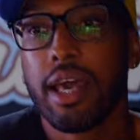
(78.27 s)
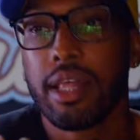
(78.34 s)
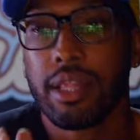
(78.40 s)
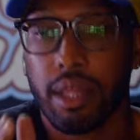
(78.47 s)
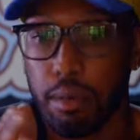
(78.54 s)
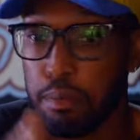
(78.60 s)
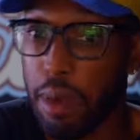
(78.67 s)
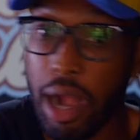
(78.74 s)

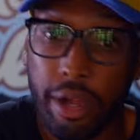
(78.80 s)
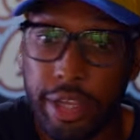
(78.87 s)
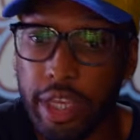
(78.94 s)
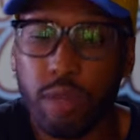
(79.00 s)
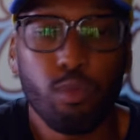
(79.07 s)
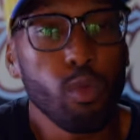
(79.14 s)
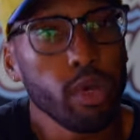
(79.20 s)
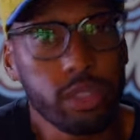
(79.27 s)
The
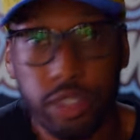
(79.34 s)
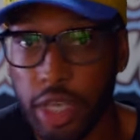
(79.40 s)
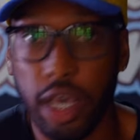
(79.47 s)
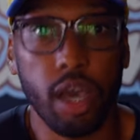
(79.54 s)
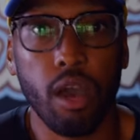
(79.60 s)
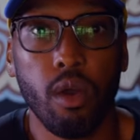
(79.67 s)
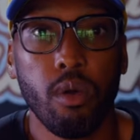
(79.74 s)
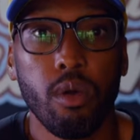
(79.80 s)
market will
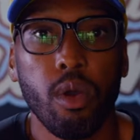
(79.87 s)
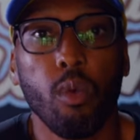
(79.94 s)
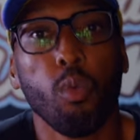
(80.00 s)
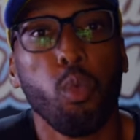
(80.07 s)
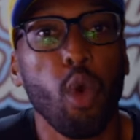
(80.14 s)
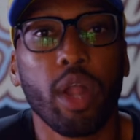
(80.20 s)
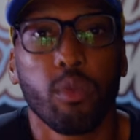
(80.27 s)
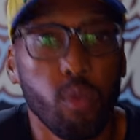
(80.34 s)
tell
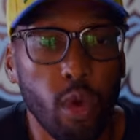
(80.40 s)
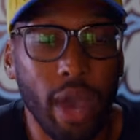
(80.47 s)
what